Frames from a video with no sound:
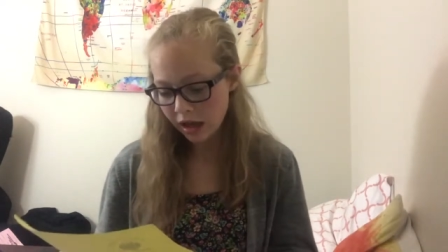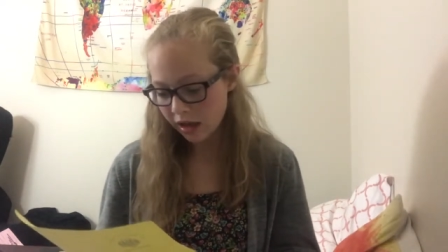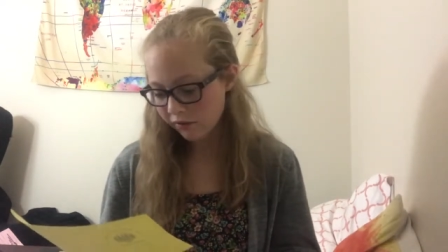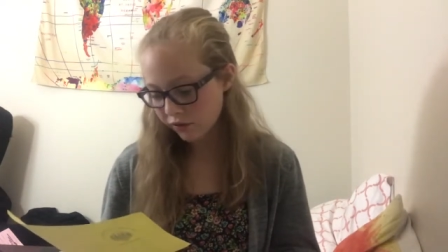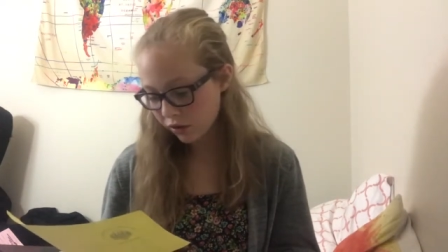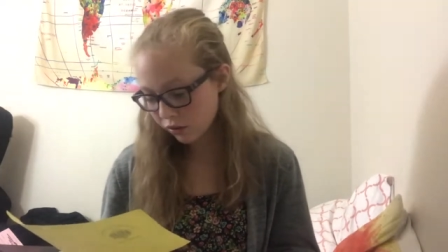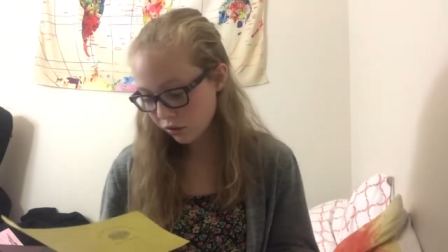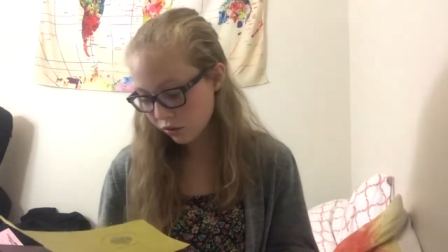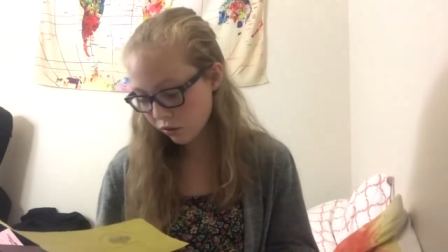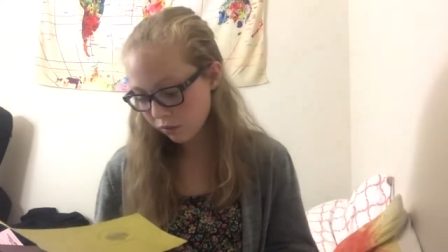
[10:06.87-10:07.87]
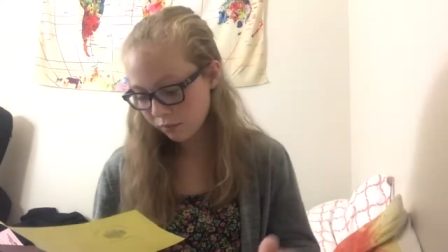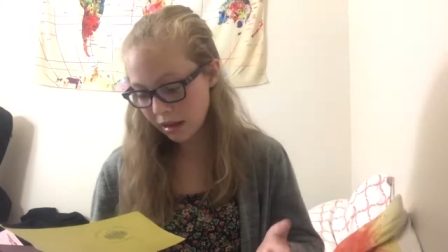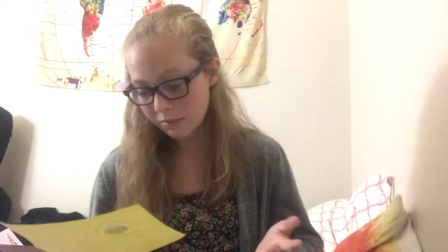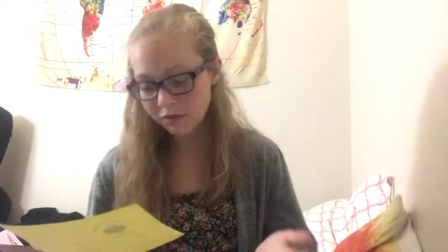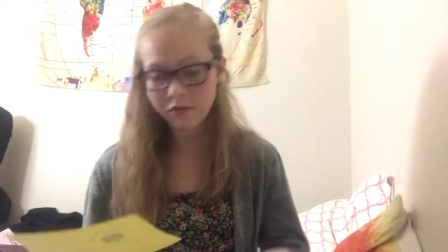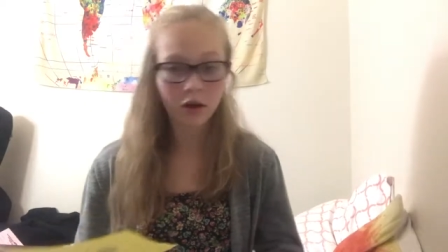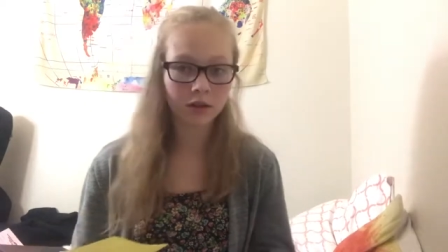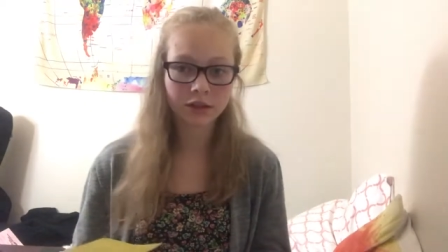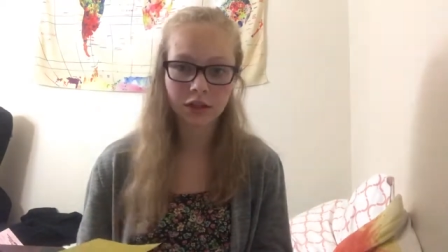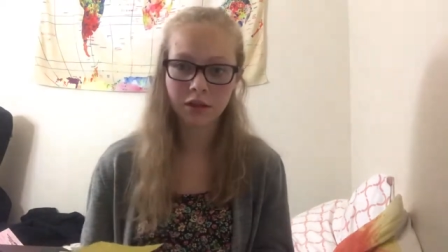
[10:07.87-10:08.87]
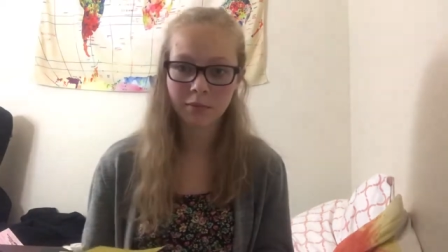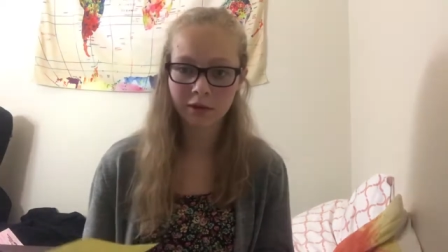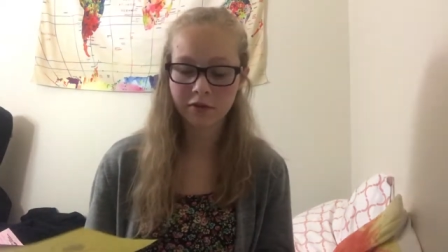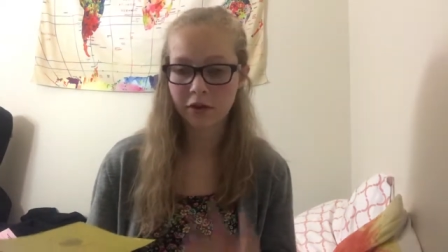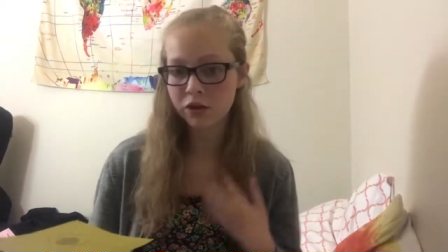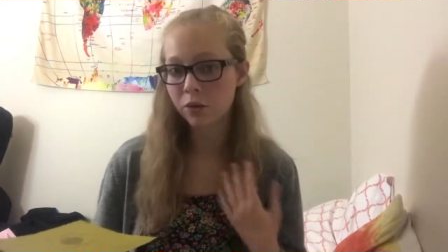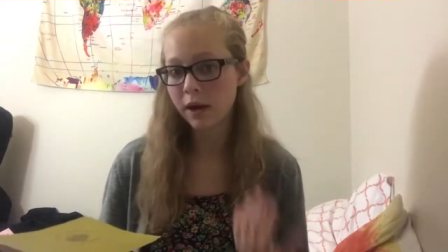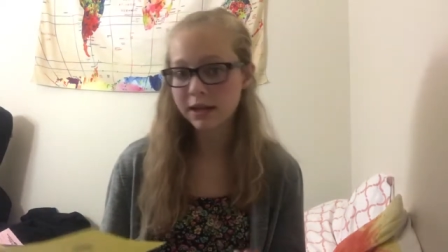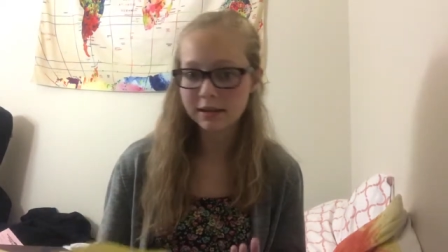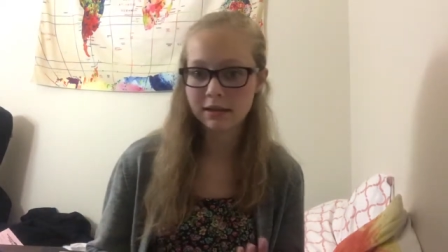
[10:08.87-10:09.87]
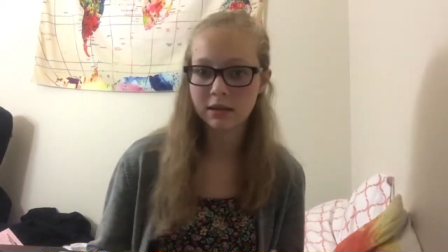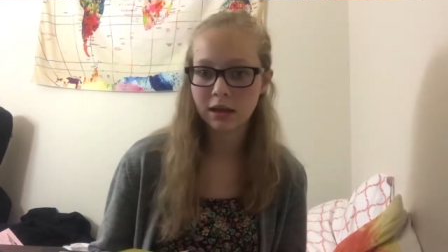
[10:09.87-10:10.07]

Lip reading: If you maybe volunteered the book fair twice,